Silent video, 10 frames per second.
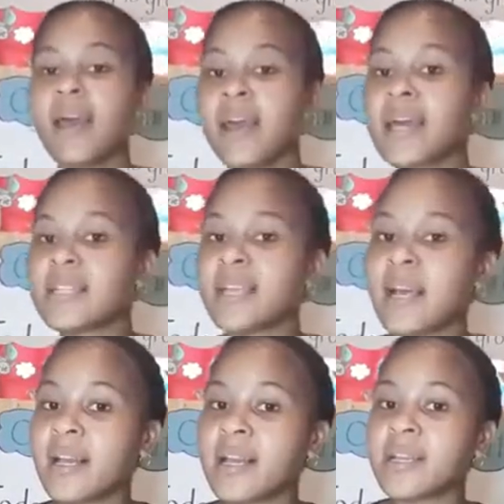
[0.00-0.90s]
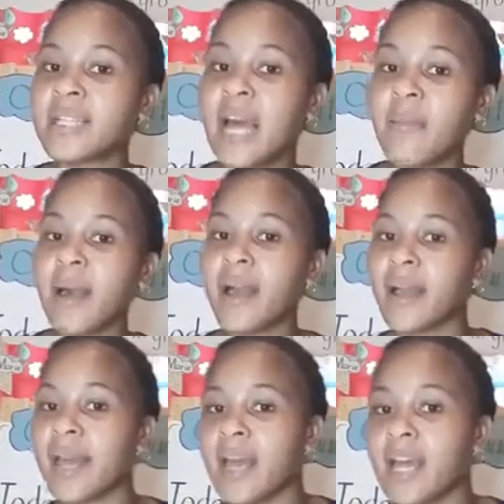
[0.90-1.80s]
It's circle time
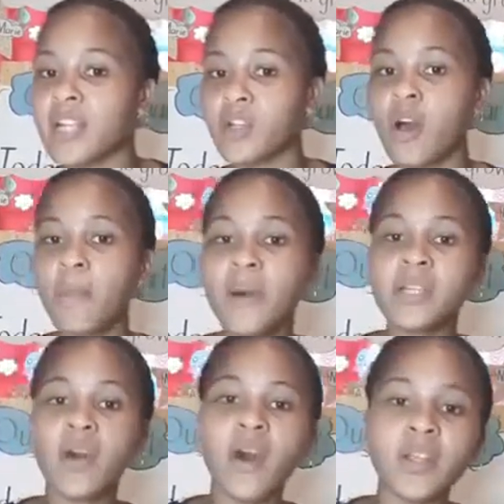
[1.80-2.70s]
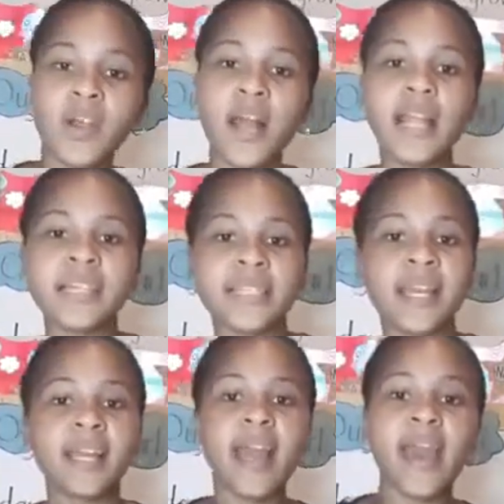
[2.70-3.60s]
again, so put on your
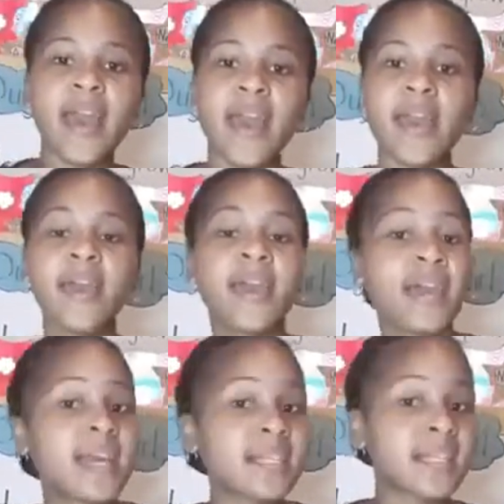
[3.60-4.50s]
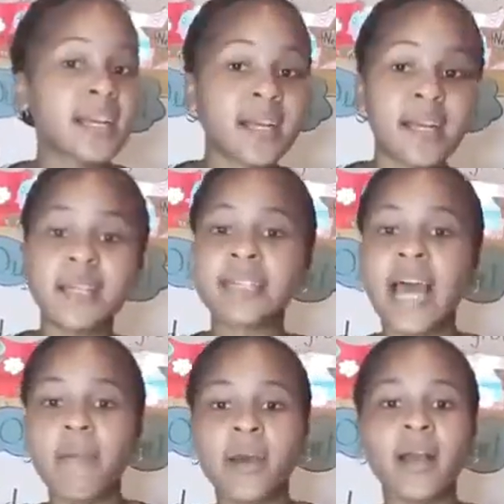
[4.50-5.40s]
listening ear. It's circle
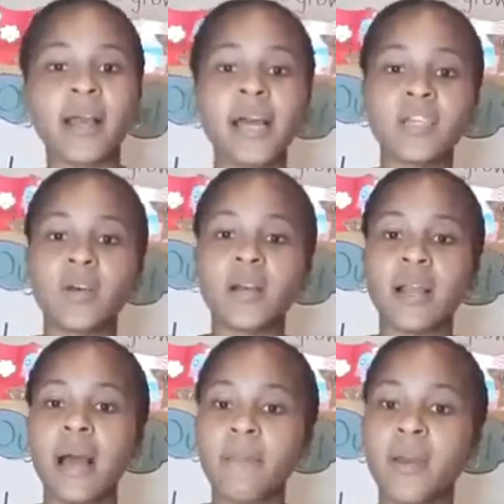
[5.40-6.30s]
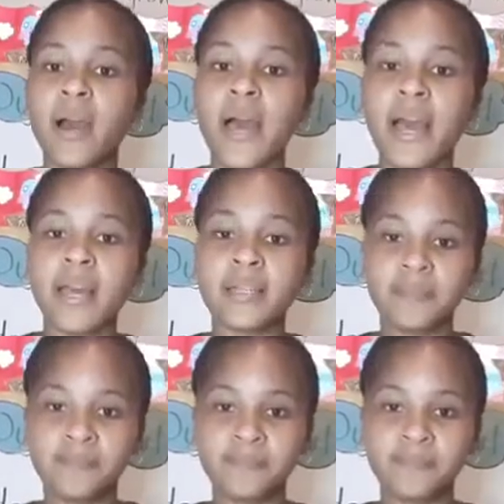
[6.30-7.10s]
time again, so clap your hands.